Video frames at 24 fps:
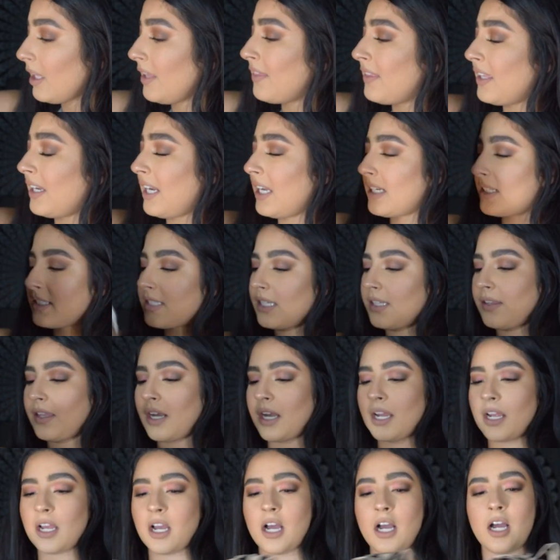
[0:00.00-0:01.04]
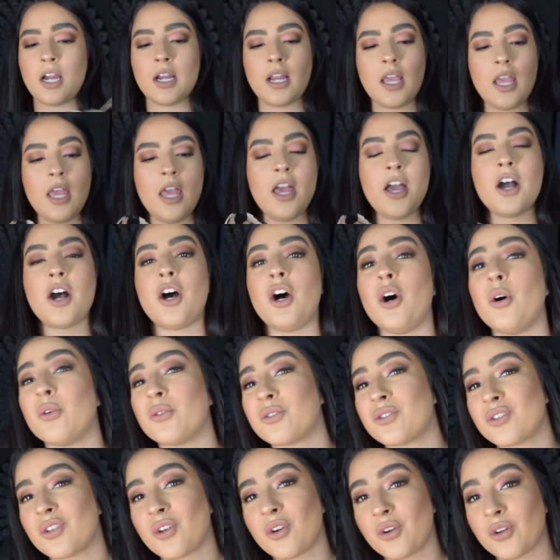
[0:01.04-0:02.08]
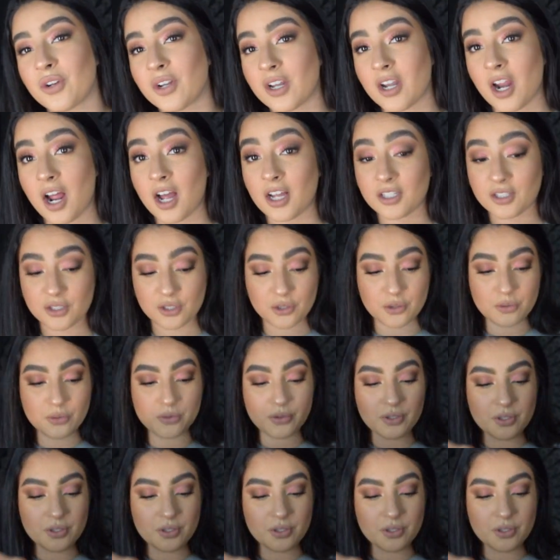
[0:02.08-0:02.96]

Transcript: The next thing that I got, also not too